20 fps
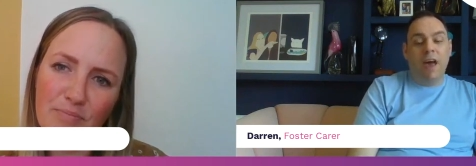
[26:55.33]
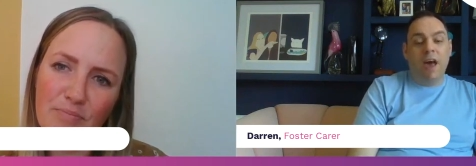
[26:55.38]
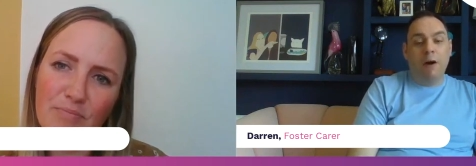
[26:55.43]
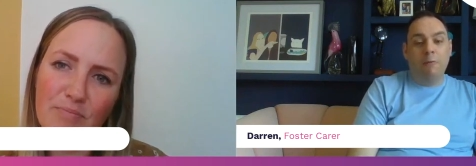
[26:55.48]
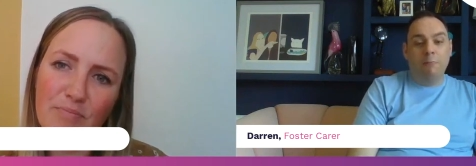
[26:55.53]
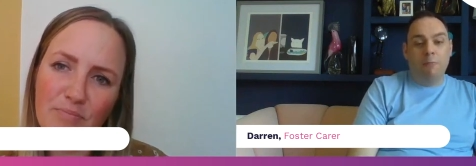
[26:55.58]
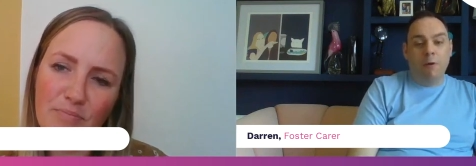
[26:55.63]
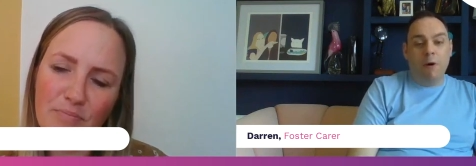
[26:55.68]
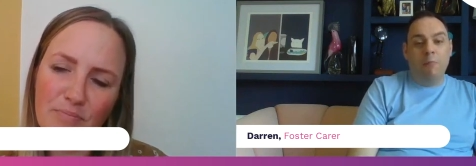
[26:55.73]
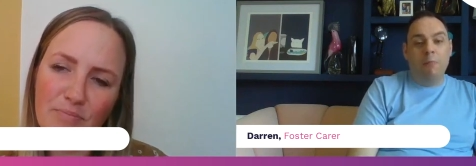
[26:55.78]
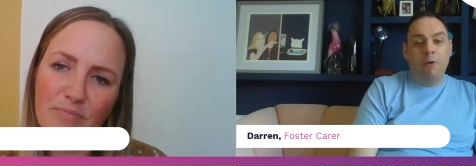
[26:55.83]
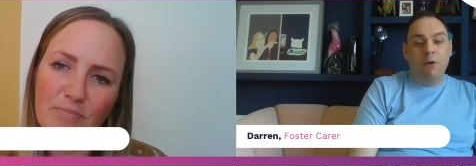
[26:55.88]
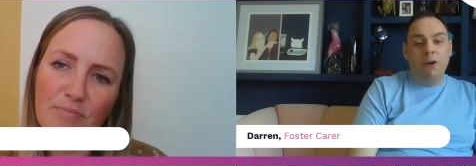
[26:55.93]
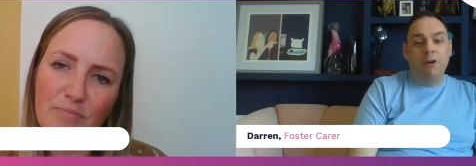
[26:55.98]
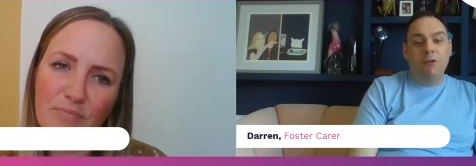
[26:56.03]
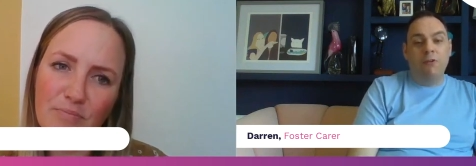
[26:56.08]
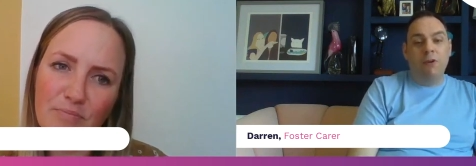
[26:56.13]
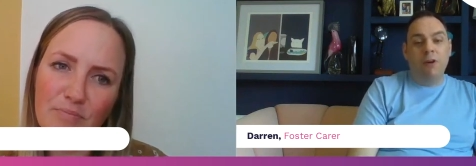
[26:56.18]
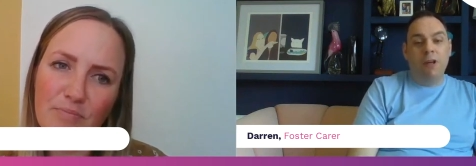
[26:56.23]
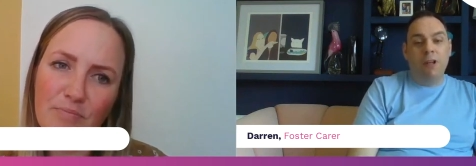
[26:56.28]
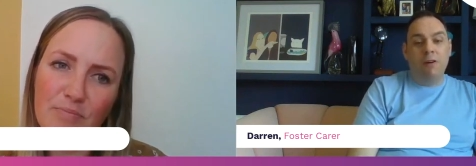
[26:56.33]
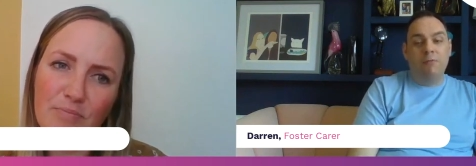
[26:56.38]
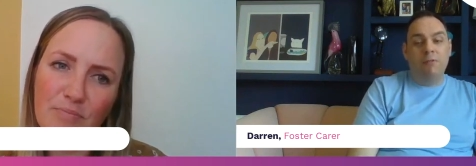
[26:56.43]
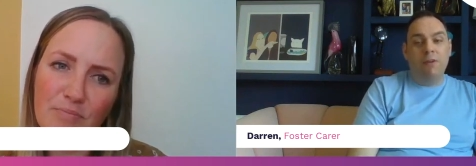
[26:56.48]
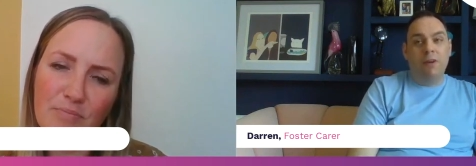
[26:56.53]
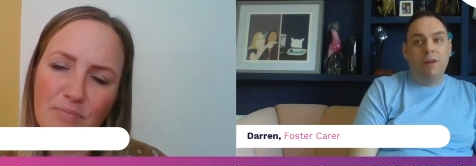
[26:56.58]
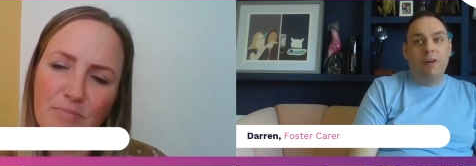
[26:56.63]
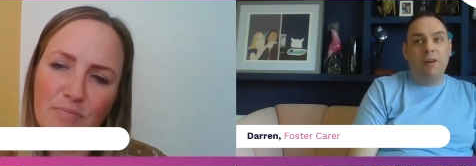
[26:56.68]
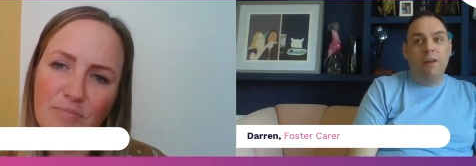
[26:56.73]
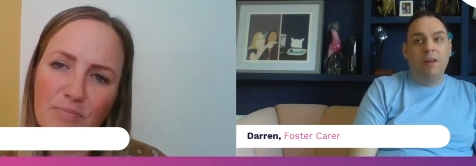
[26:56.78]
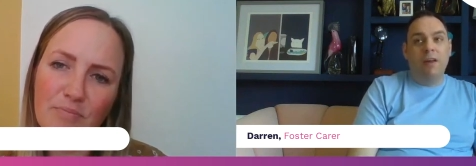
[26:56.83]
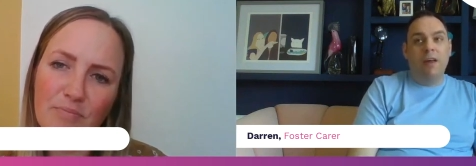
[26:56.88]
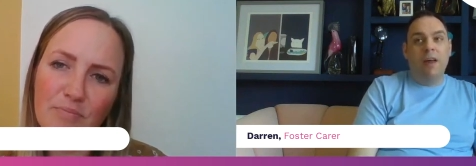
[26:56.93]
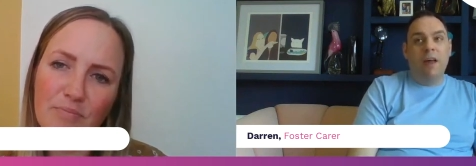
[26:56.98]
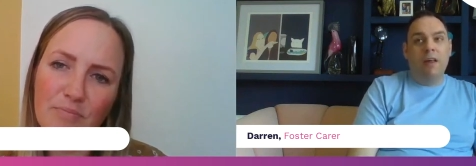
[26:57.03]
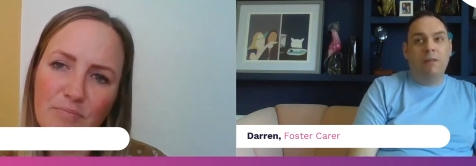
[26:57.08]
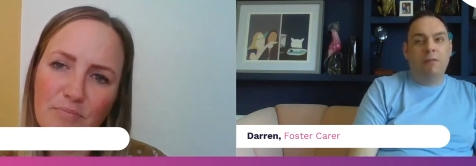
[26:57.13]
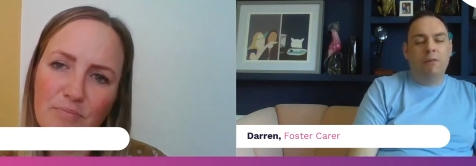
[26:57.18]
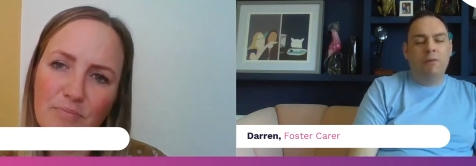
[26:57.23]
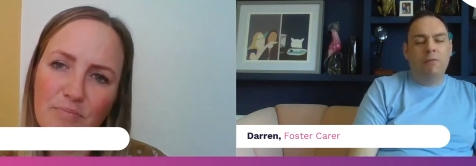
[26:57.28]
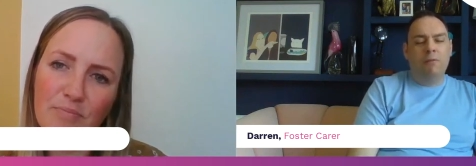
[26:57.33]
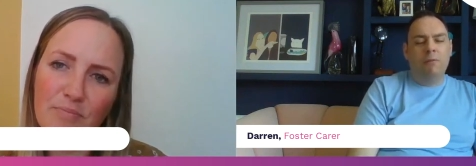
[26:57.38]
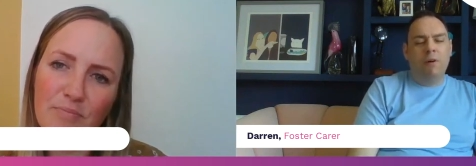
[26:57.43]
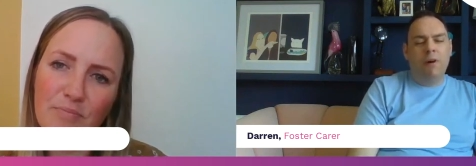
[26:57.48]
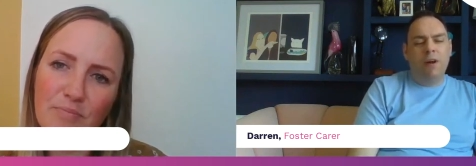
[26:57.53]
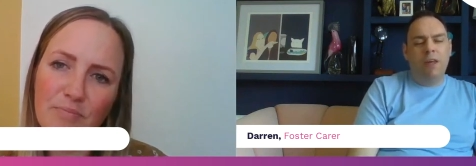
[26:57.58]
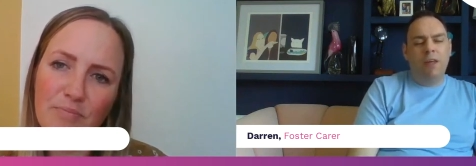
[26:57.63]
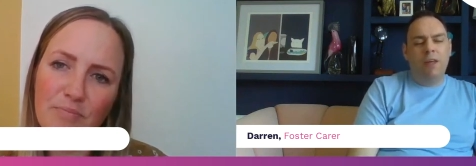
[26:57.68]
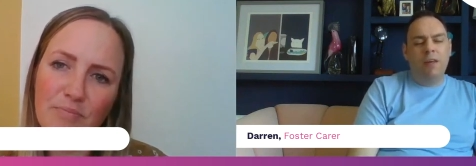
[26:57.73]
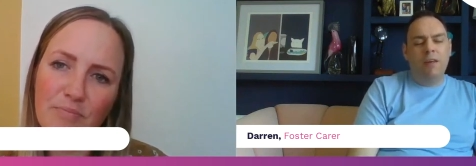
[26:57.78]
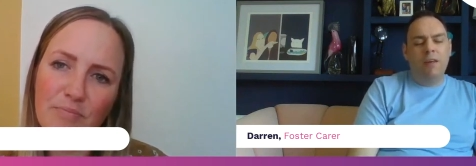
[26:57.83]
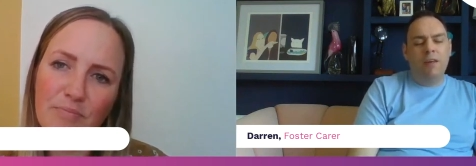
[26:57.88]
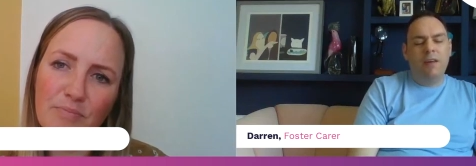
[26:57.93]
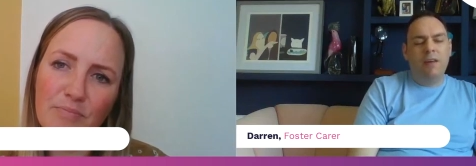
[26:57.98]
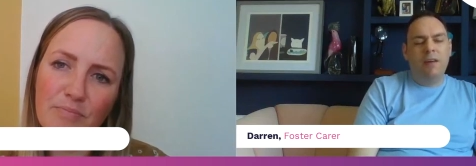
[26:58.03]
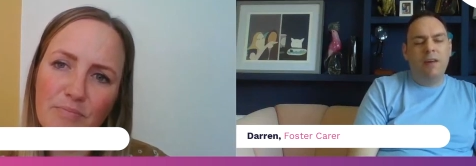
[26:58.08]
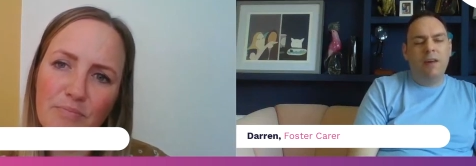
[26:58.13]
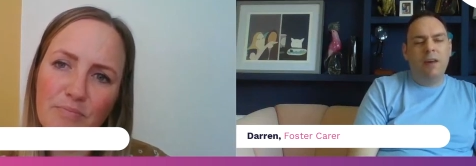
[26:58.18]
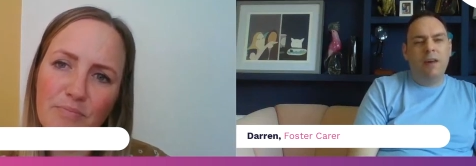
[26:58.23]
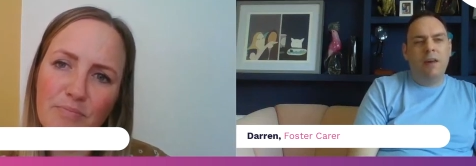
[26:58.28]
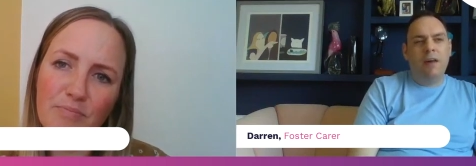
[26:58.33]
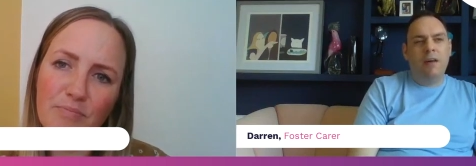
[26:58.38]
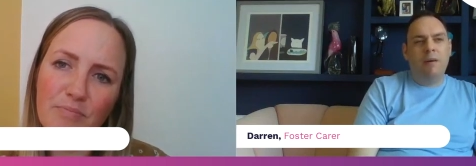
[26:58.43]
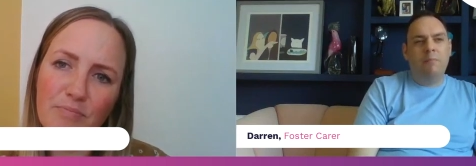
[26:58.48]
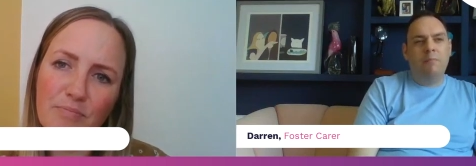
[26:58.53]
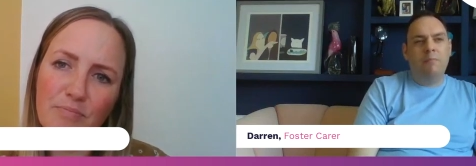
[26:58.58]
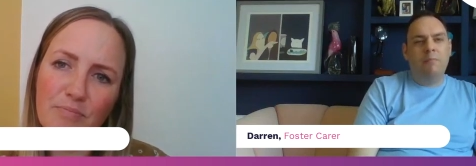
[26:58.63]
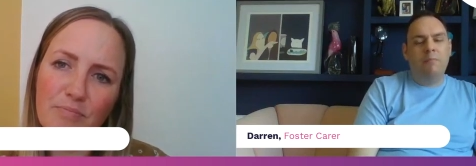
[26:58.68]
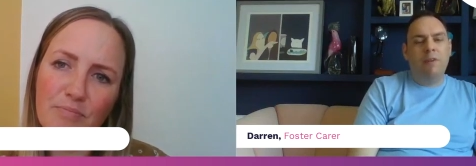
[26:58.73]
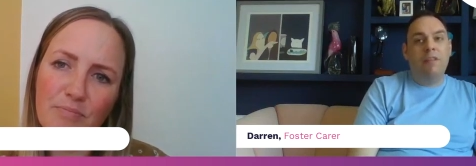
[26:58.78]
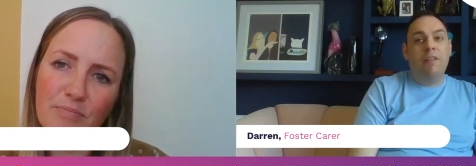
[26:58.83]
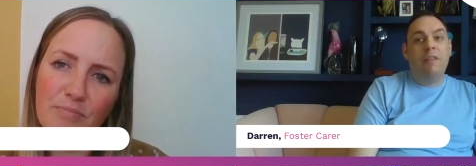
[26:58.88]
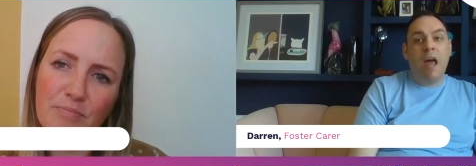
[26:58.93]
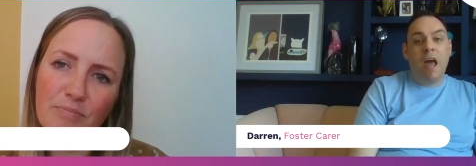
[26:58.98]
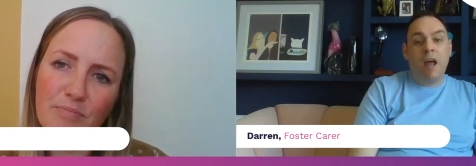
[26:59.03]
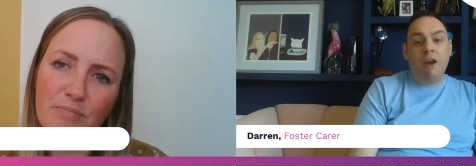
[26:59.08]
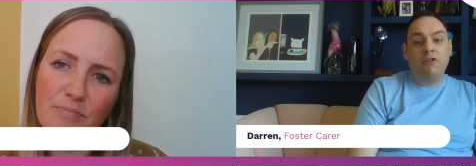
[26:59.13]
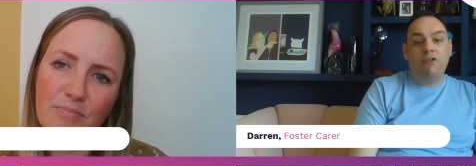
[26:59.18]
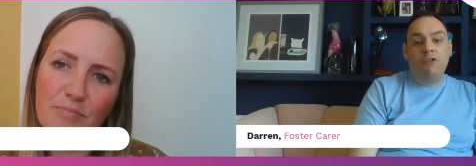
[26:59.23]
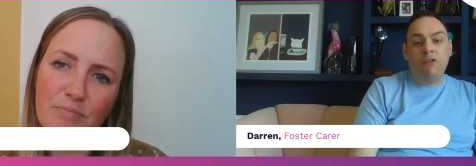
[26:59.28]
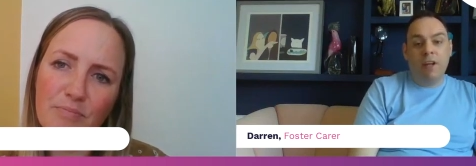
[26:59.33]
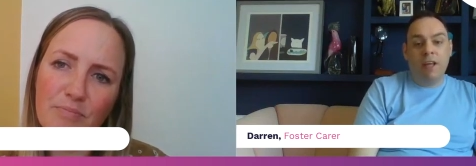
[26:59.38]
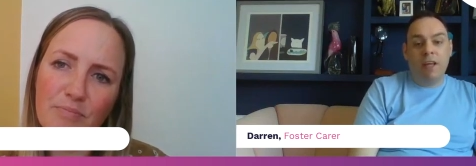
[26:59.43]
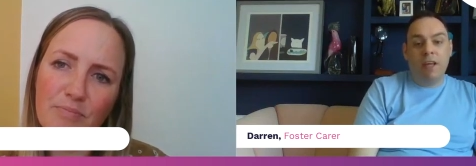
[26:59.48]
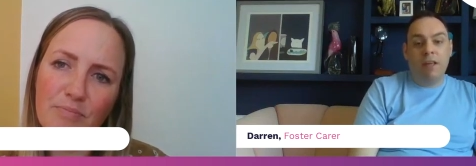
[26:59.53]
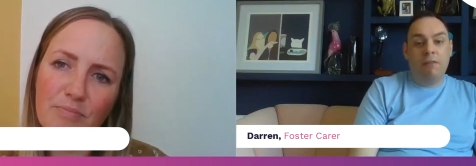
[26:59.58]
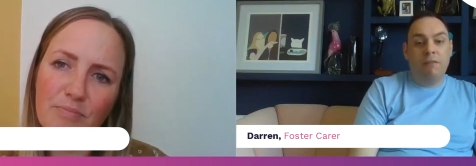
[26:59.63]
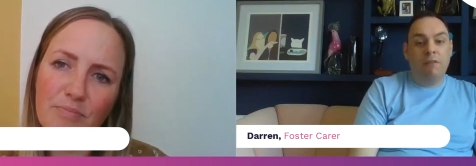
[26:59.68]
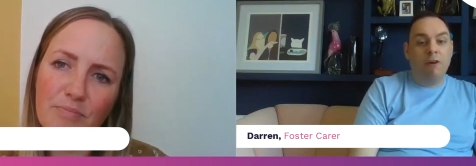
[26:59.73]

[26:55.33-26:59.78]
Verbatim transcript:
Speaker 1: at one point or another has quite um, naturally.